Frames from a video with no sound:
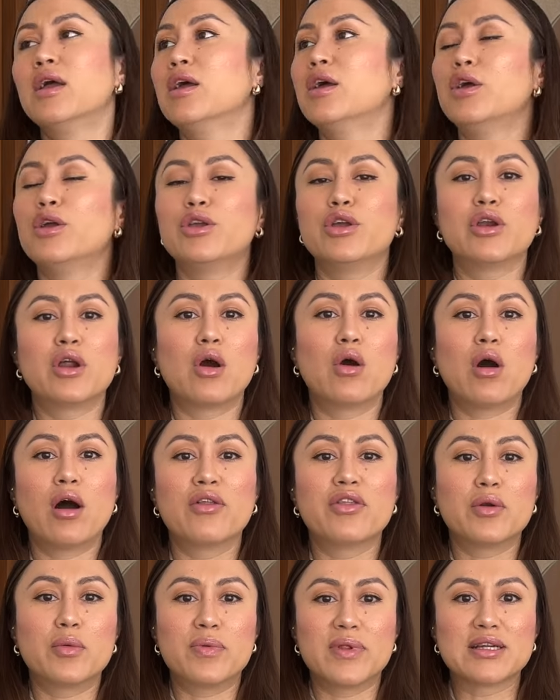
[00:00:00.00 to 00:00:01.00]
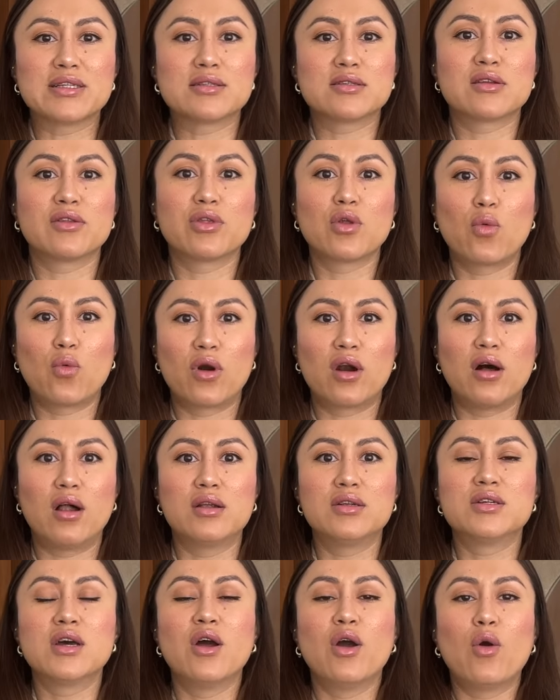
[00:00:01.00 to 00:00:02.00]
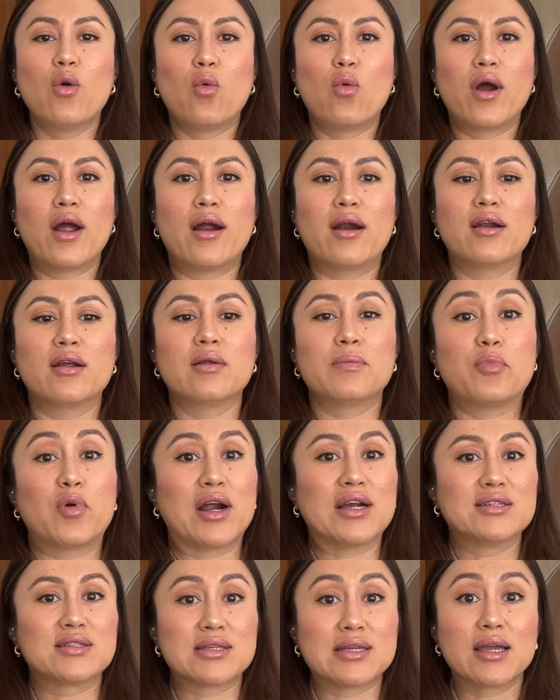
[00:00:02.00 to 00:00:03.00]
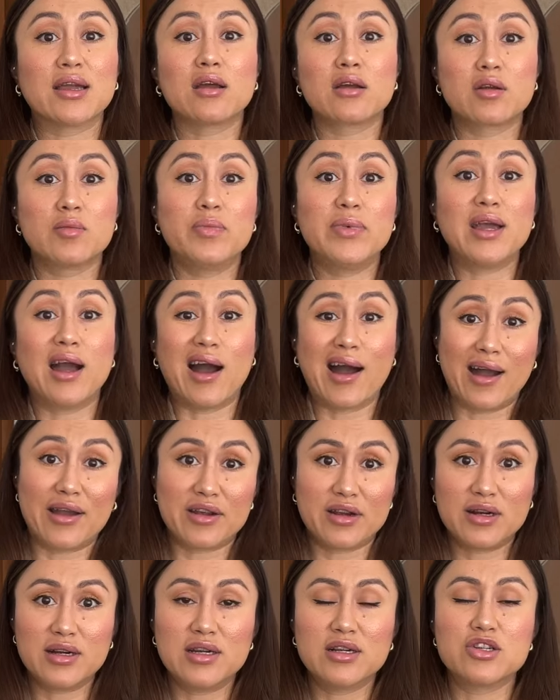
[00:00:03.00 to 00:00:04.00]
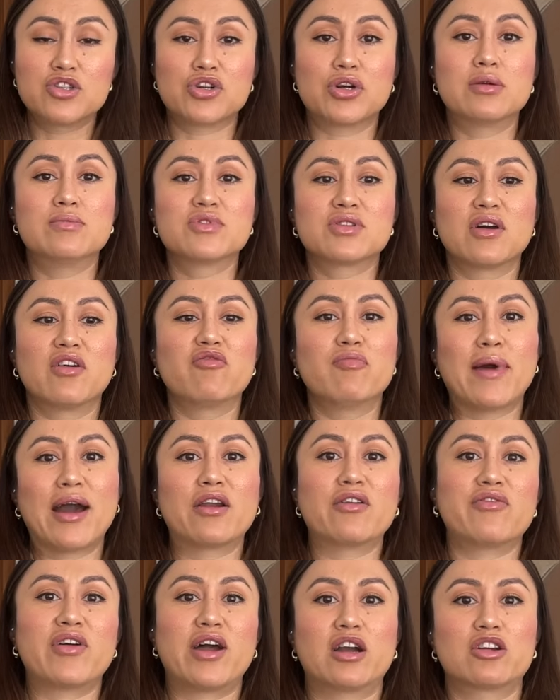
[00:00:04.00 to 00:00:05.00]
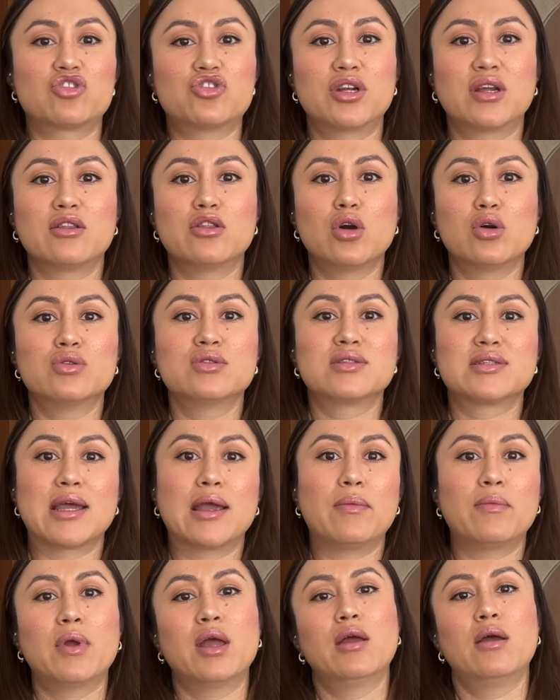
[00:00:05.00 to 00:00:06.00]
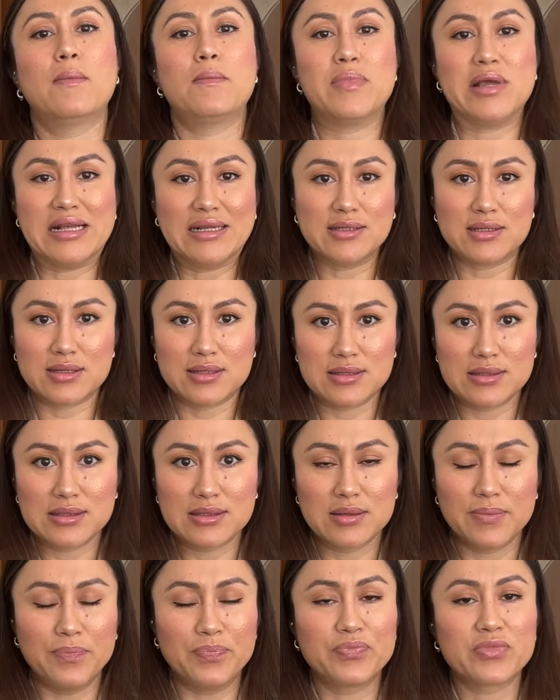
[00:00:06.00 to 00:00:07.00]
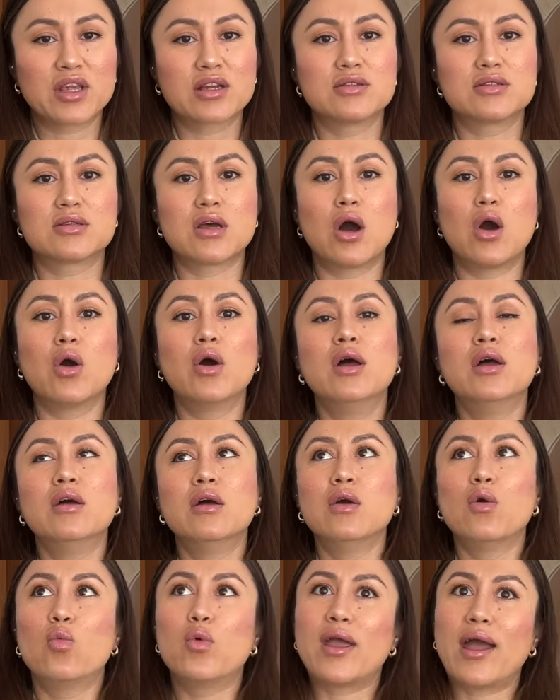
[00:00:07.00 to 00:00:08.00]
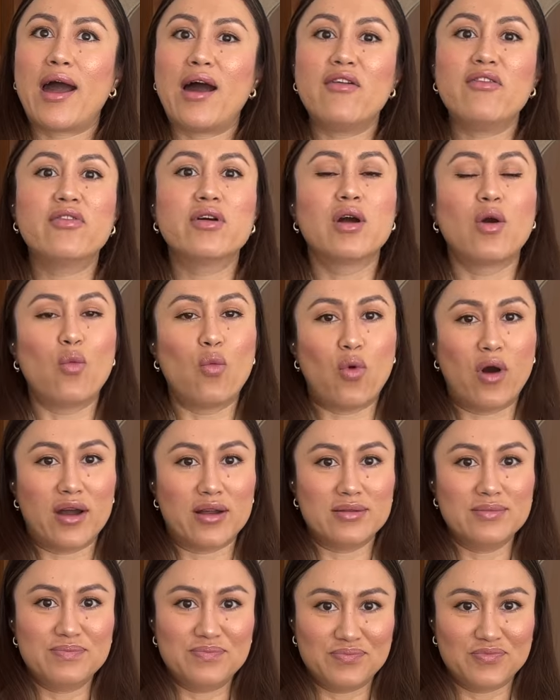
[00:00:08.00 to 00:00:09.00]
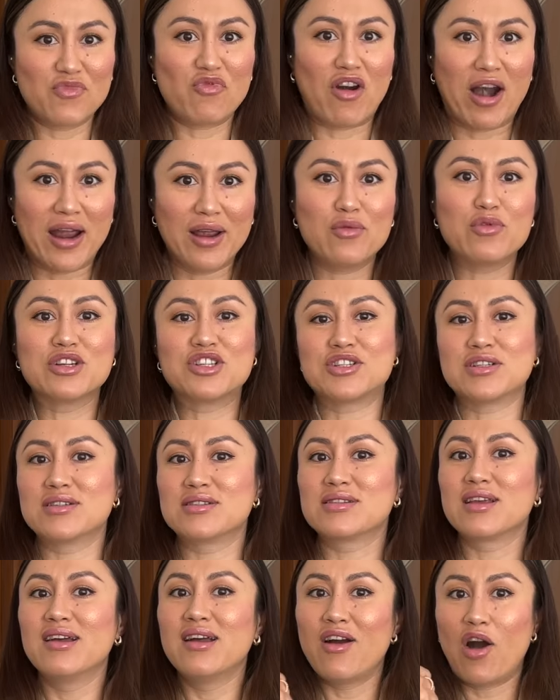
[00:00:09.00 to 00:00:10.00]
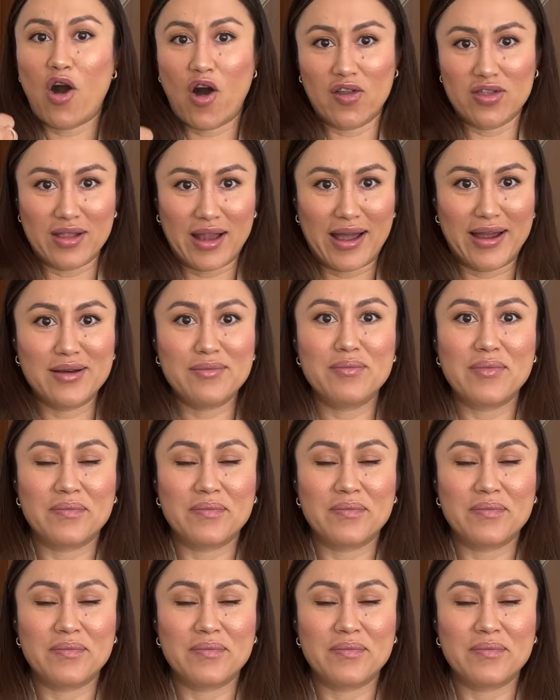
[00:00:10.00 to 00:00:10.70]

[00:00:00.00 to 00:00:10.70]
other places in the world where pricing could be higher in terms of manufacturing those same pieces. So we have one, right, which is online.